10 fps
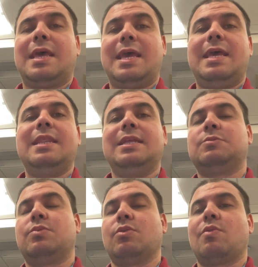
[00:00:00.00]
and its
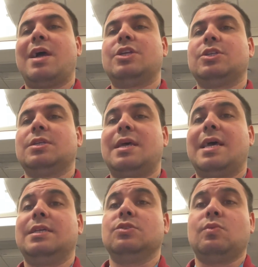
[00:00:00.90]
progression
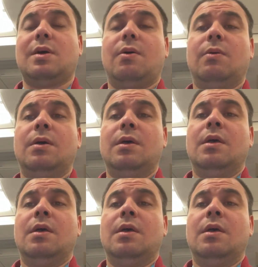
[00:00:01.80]
as well,